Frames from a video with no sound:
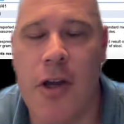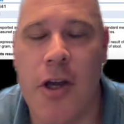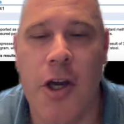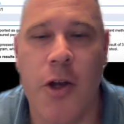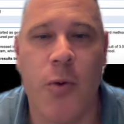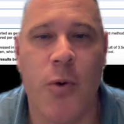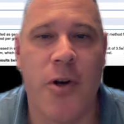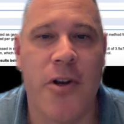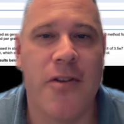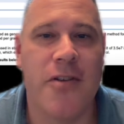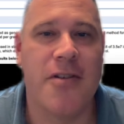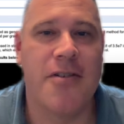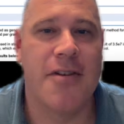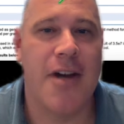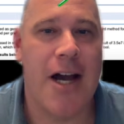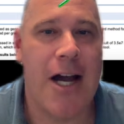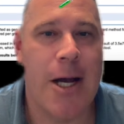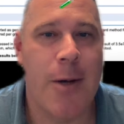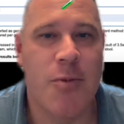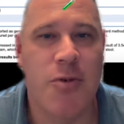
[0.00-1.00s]
And one of the
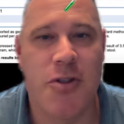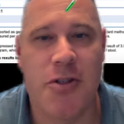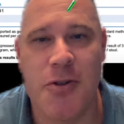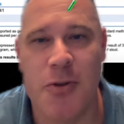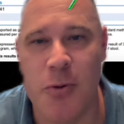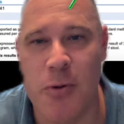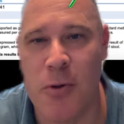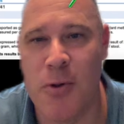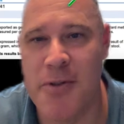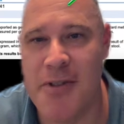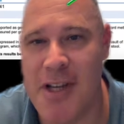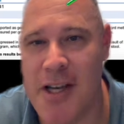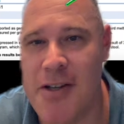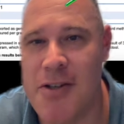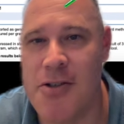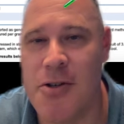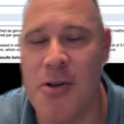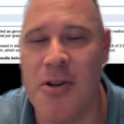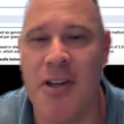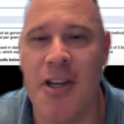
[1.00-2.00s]
top stool
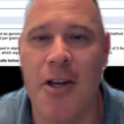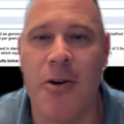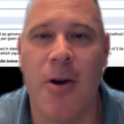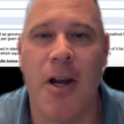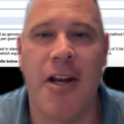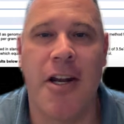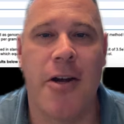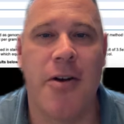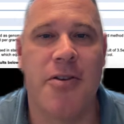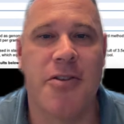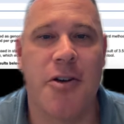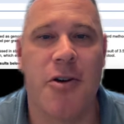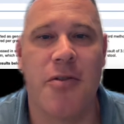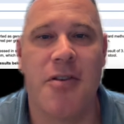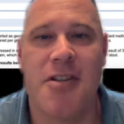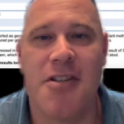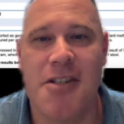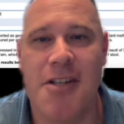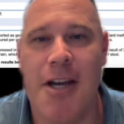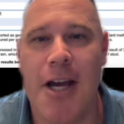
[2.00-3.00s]
tests you can get right now is called
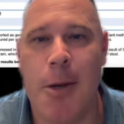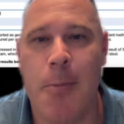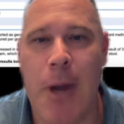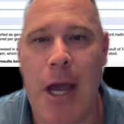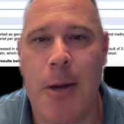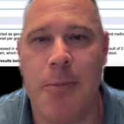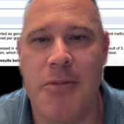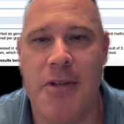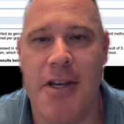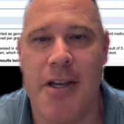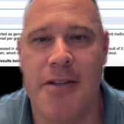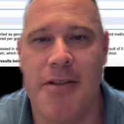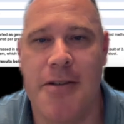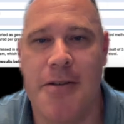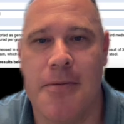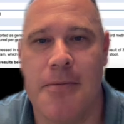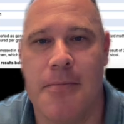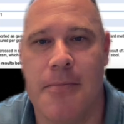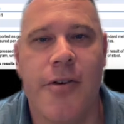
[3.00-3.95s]
the GI map test.